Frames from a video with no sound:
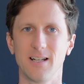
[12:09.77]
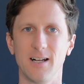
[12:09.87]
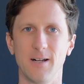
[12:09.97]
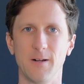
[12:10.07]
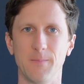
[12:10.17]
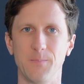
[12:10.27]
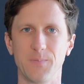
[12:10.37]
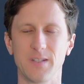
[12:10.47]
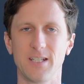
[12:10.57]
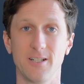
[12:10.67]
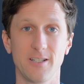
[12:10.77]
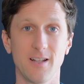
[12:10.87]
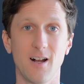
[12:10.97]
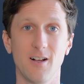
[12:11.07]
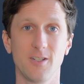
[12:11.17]

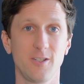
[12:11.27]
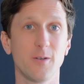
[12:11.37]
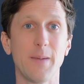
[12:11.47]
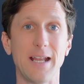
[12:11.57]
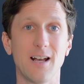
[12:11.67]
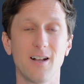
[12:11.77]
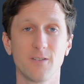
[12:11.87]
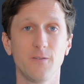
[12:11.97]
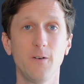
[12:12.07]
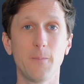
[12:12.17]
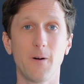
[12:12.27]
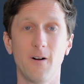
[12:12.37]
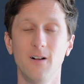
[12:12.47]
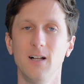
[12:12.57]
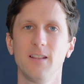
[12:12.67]
knowledge, domain knowledge of football.